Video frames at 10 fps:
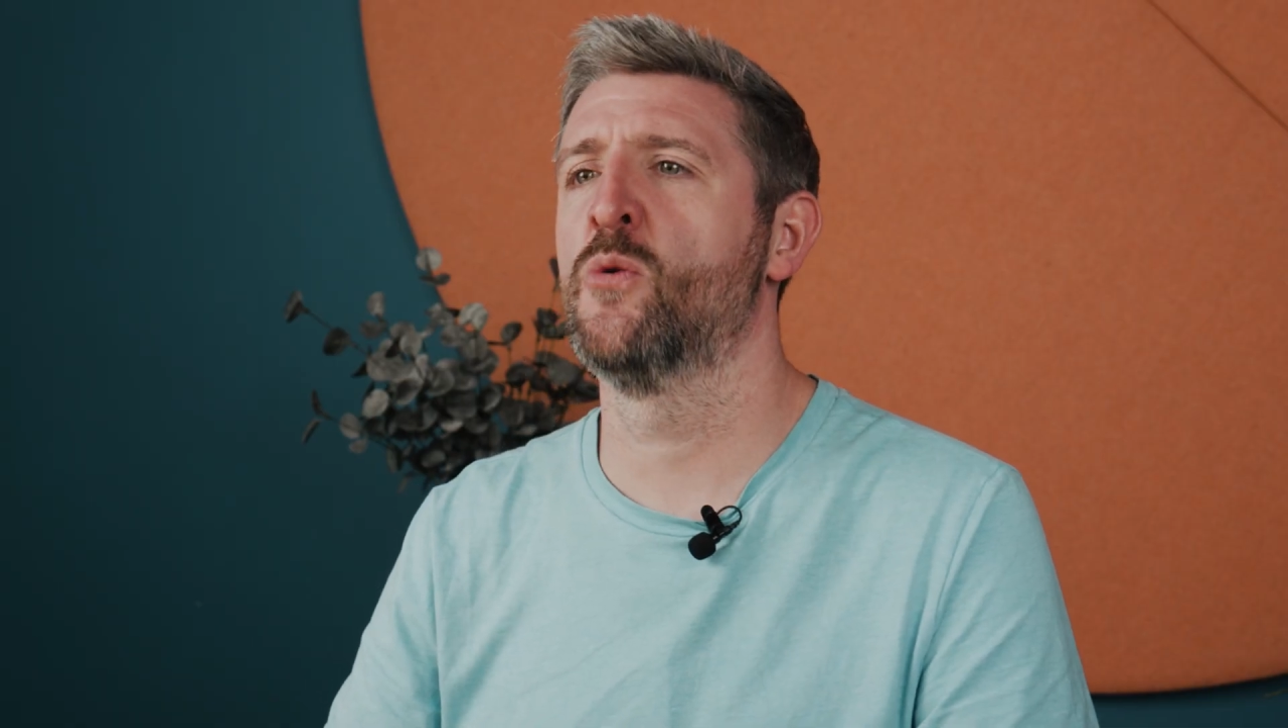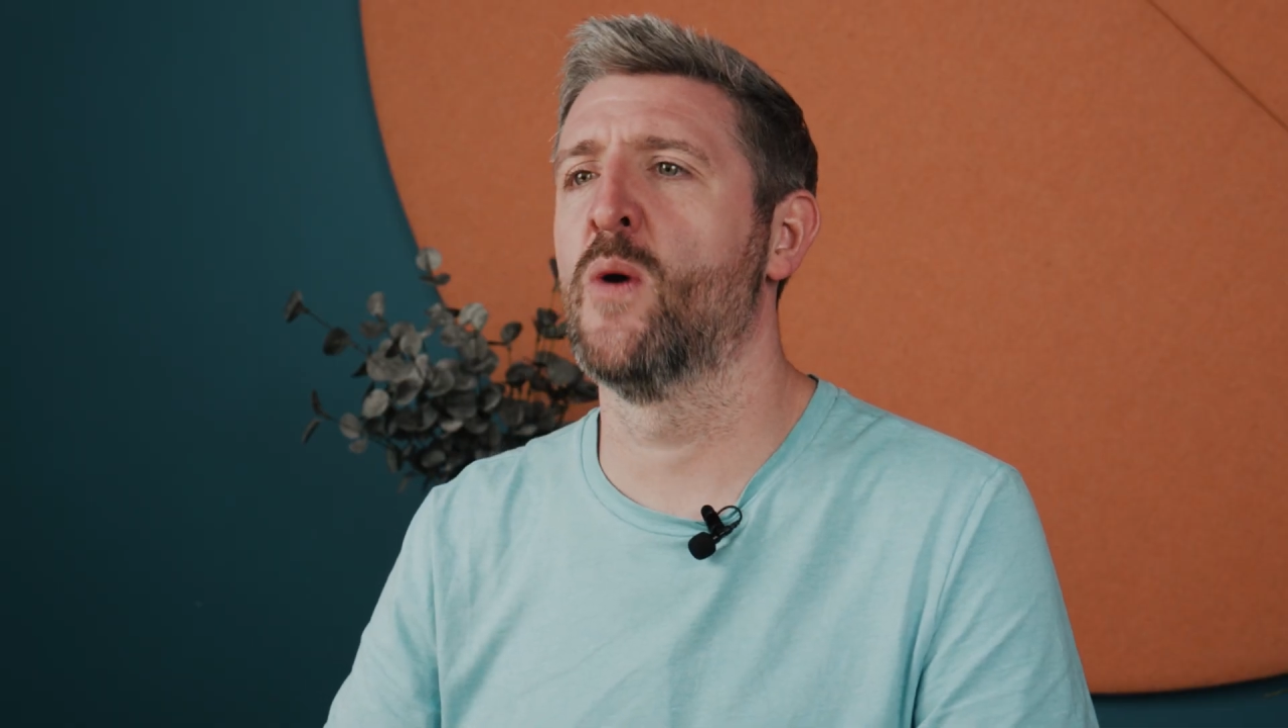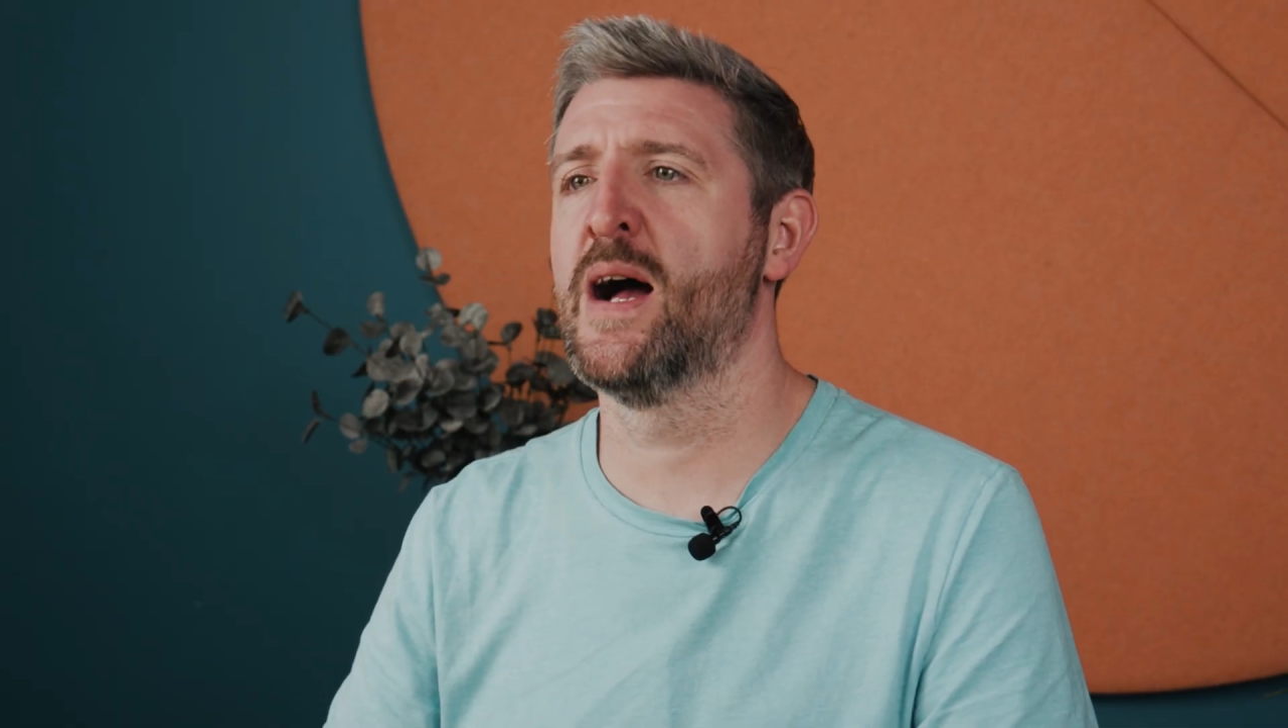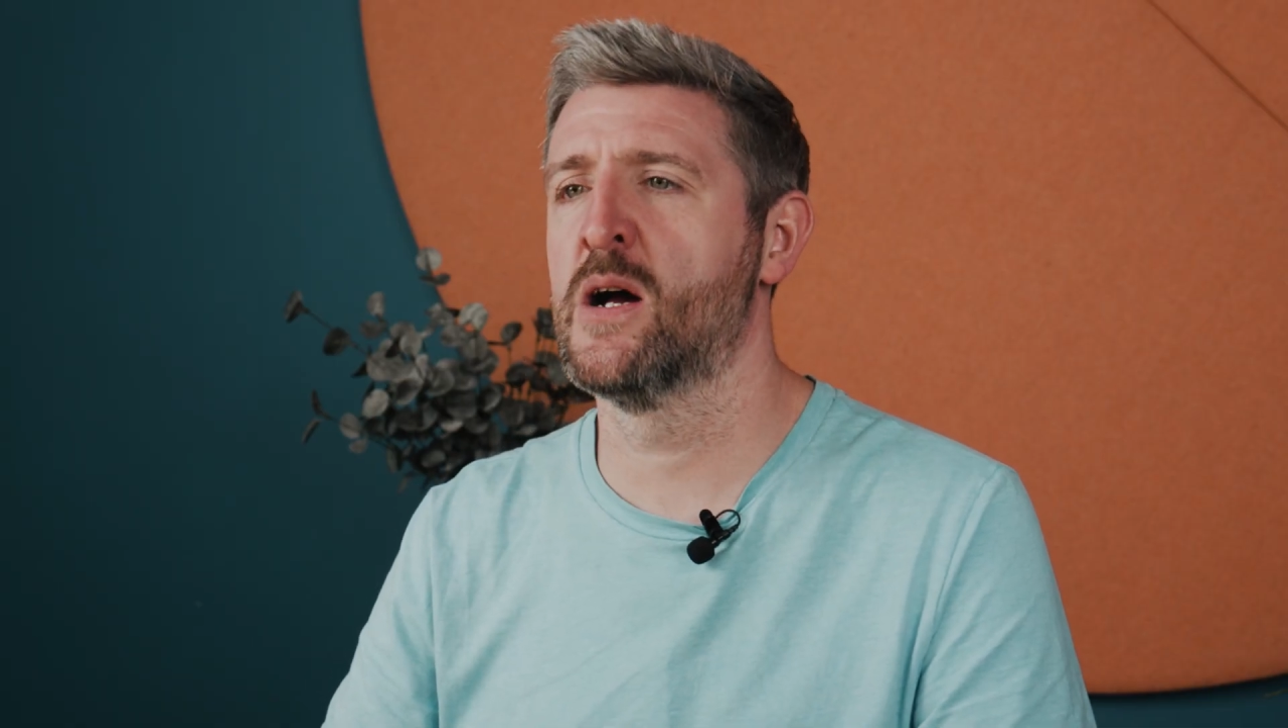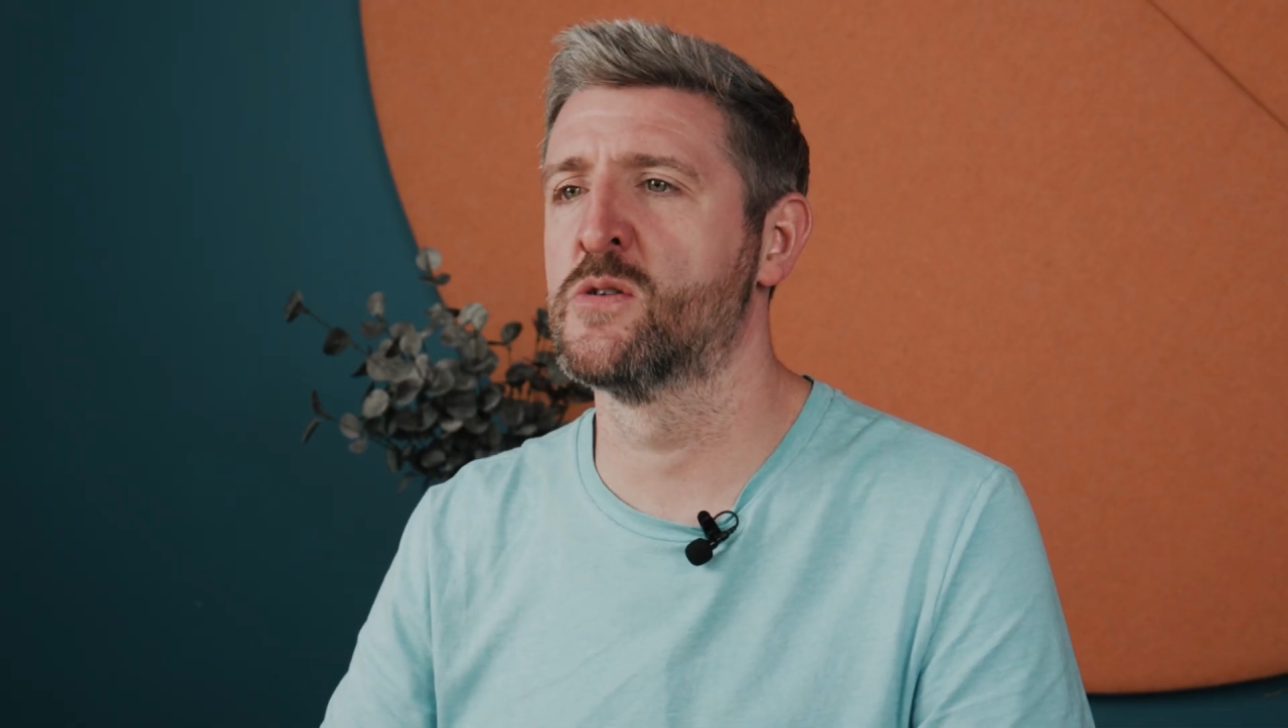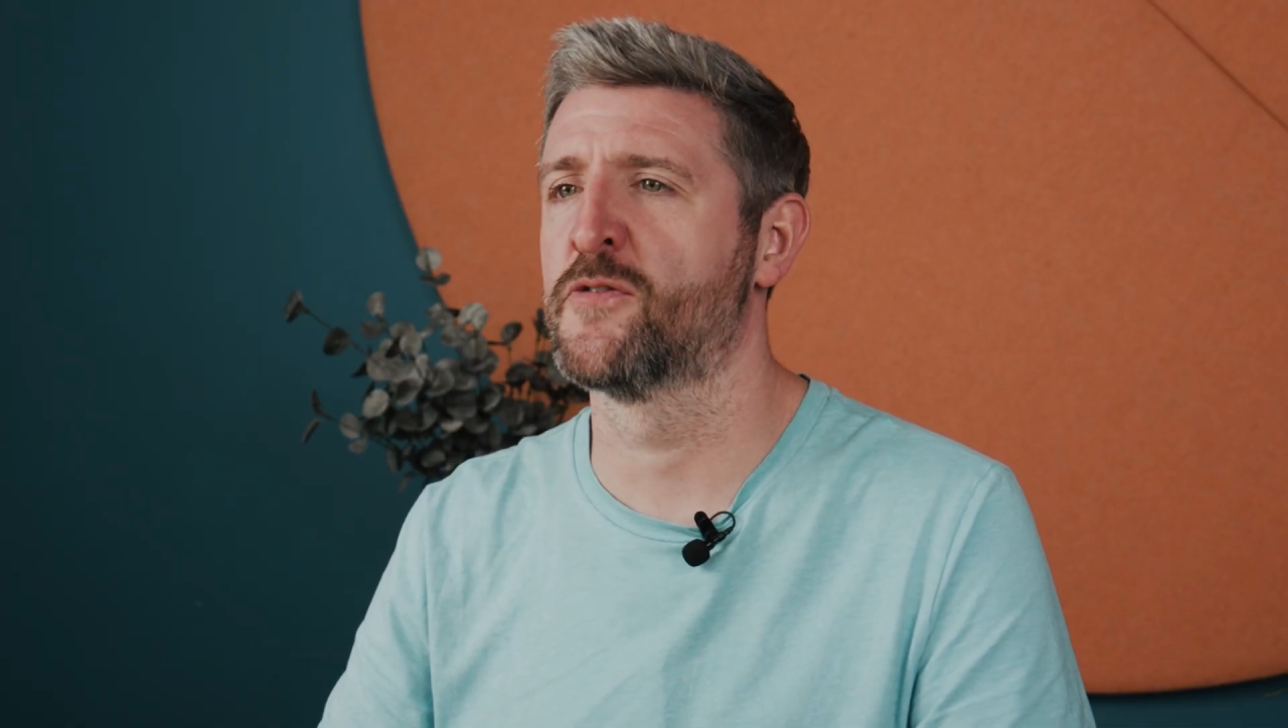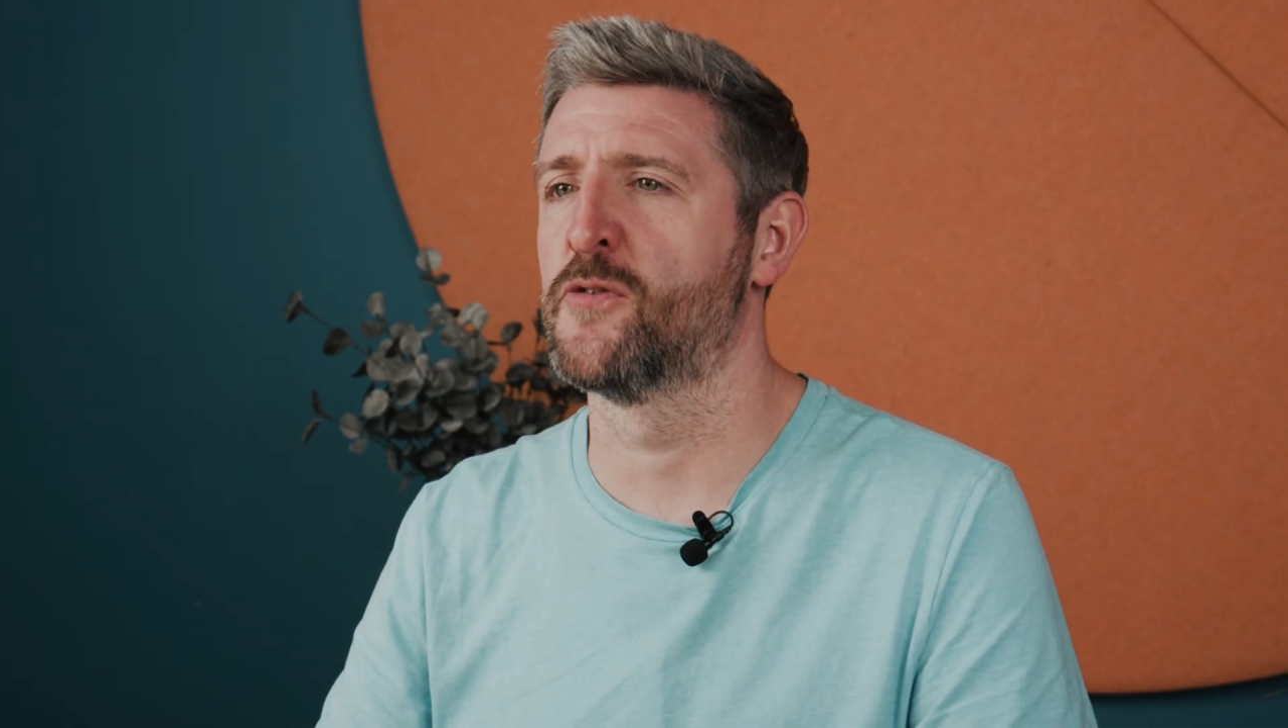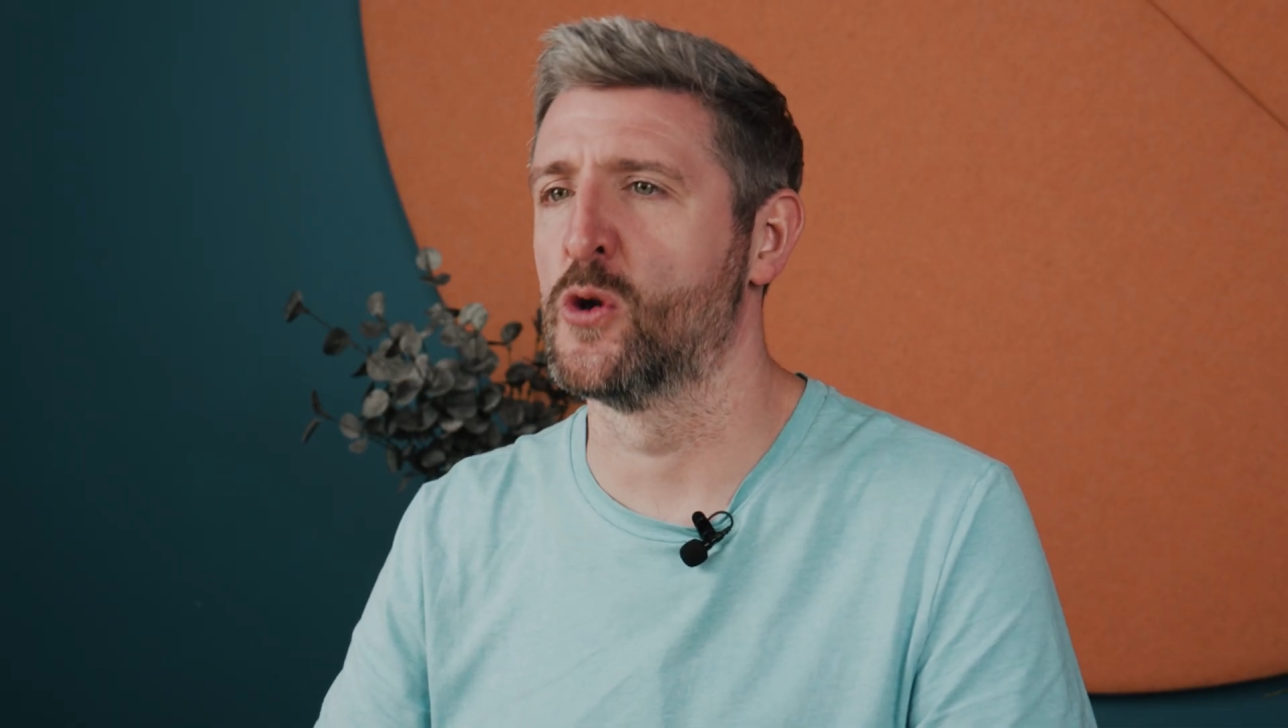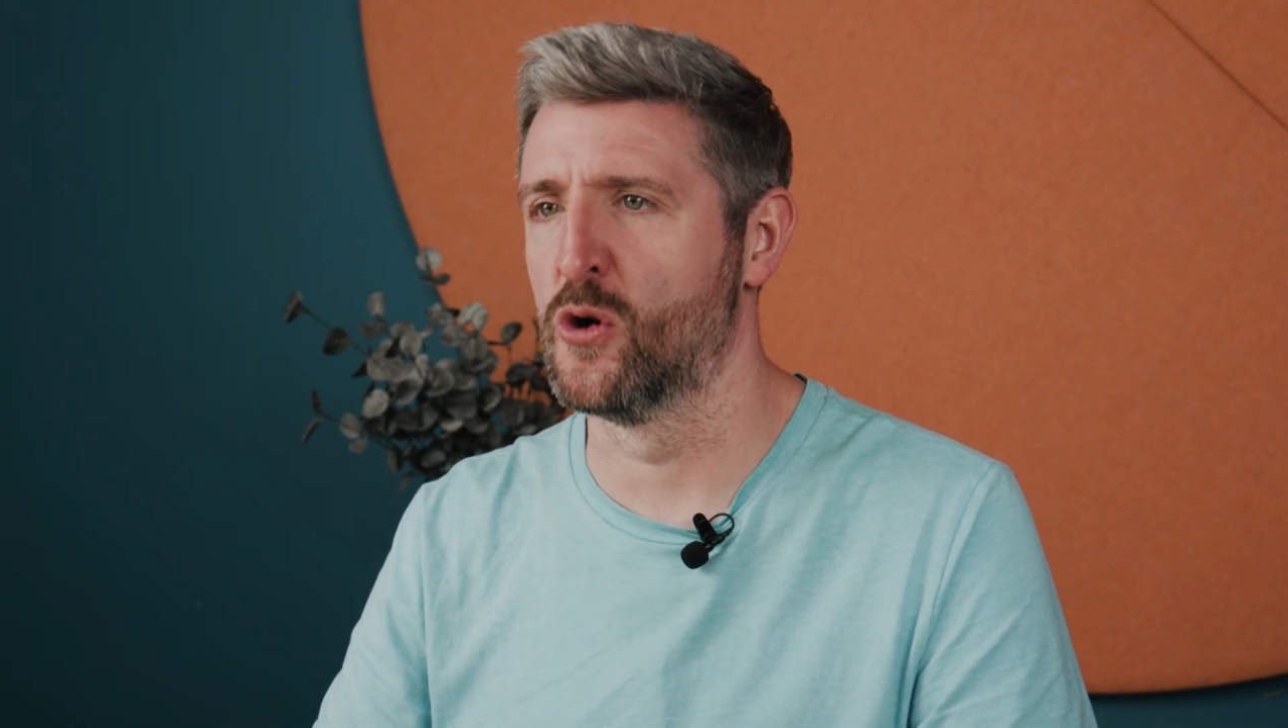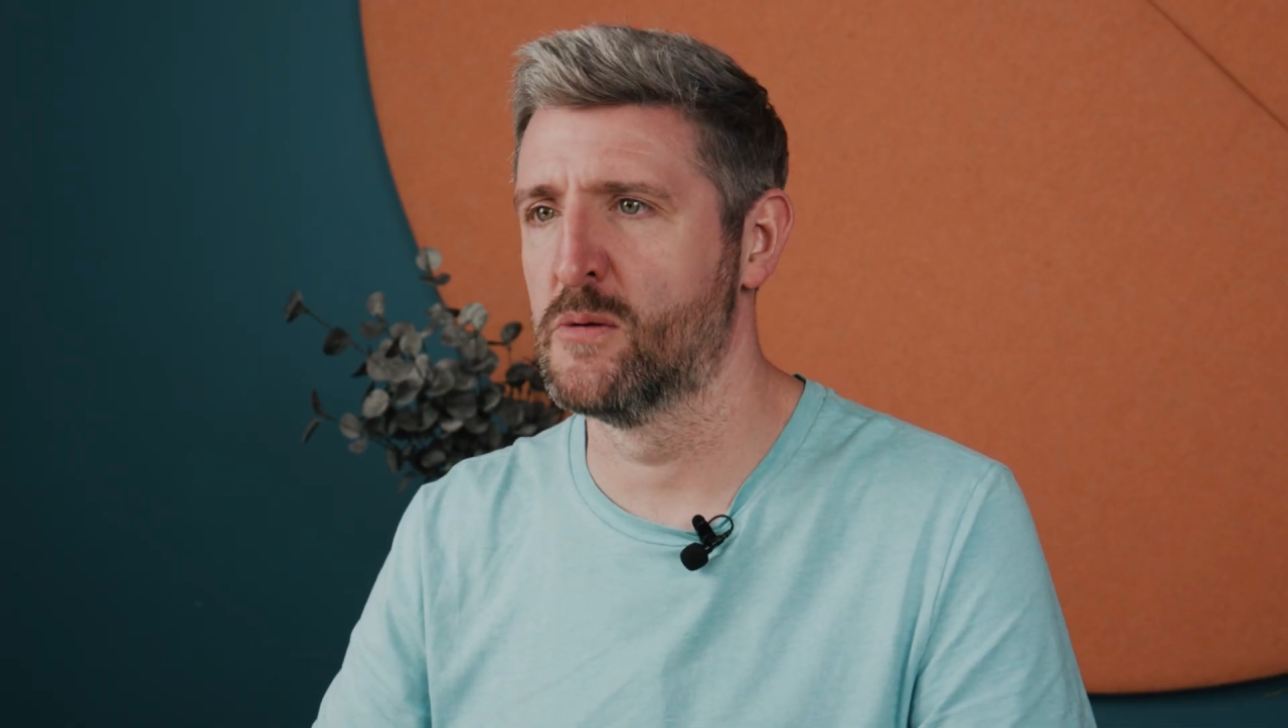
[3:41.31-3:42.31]
warehouse
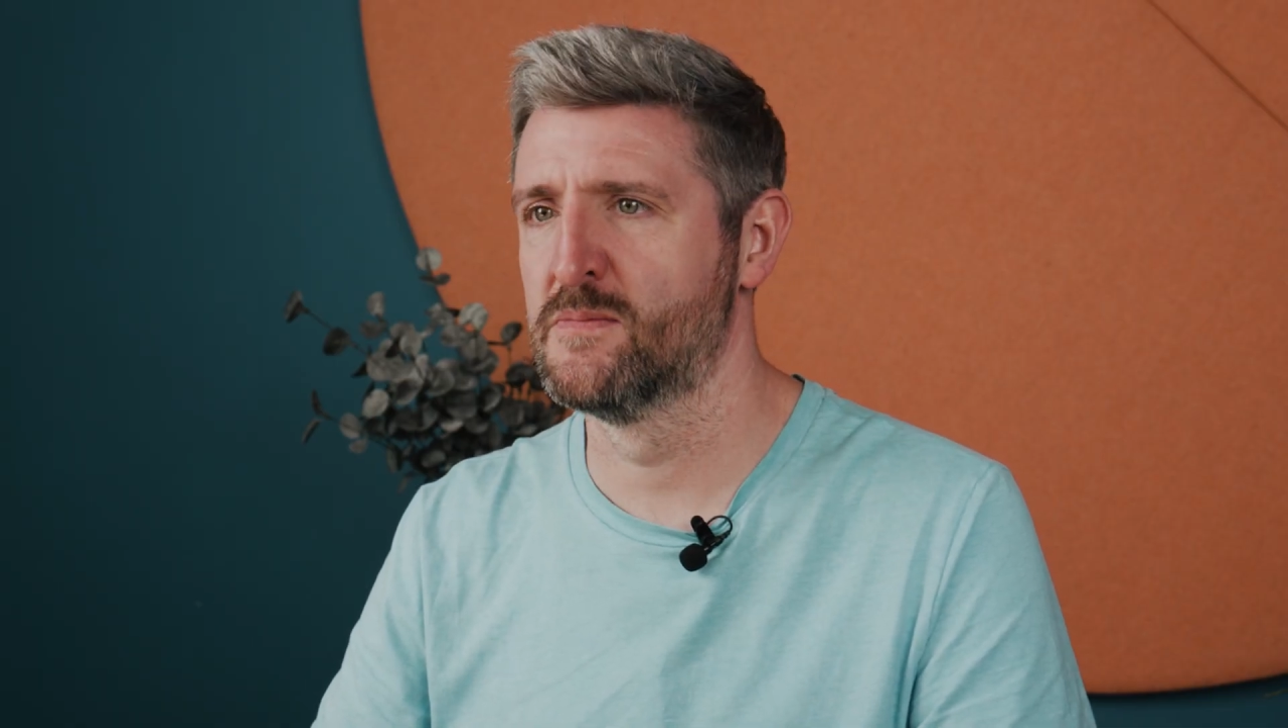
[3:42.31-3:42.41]
floor.